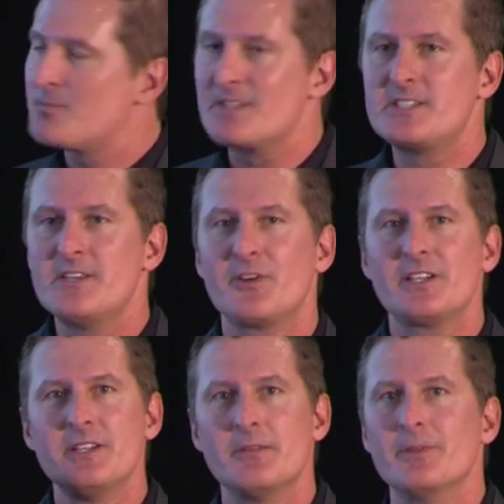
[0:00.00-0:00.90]

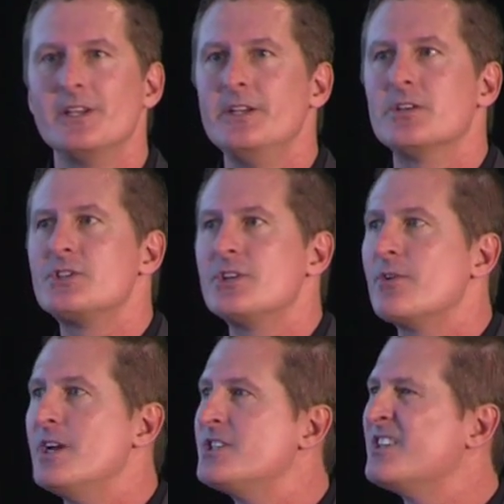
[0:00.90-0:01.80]
specifically the millennial
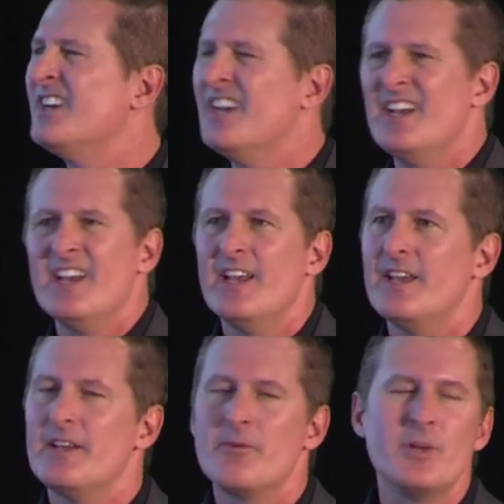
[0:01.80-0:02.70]
generation.
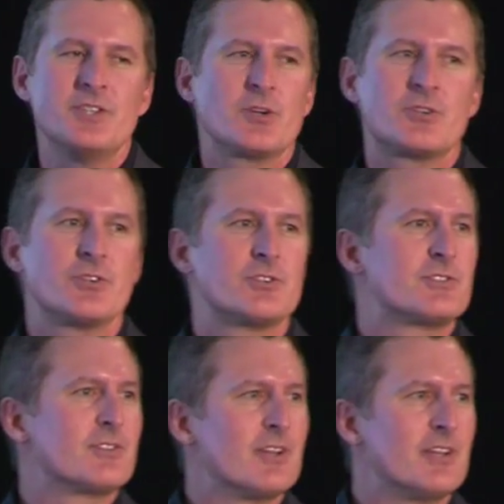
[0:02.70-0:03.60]
And
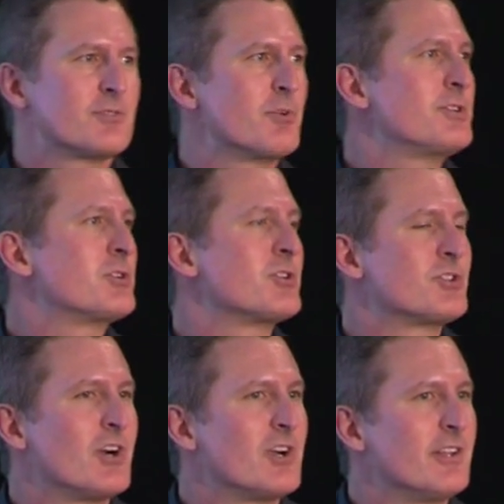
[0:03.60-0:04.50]
researchers, as researchers
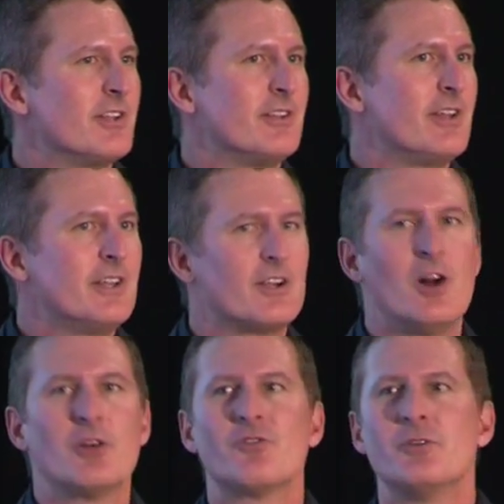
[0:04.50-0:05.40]
are, they get
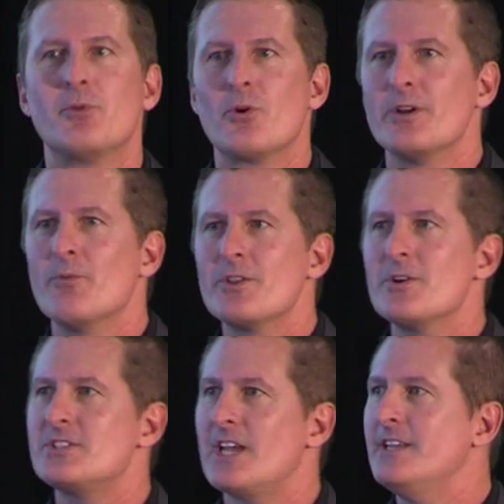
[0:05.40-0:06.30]
all over the board. And whether
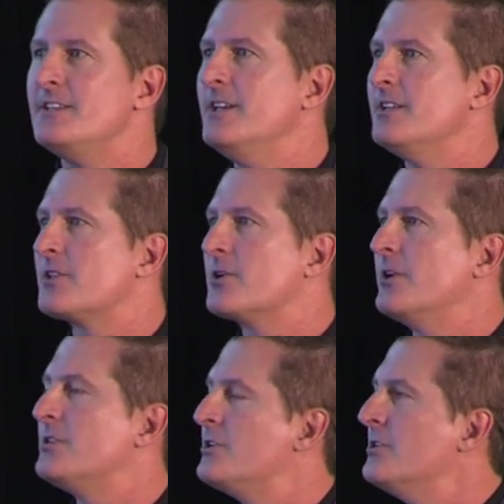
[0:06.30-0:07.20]
it's 18 to
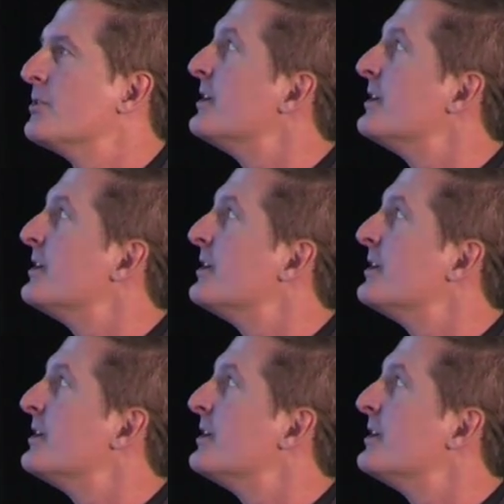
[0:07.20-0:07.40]
32 or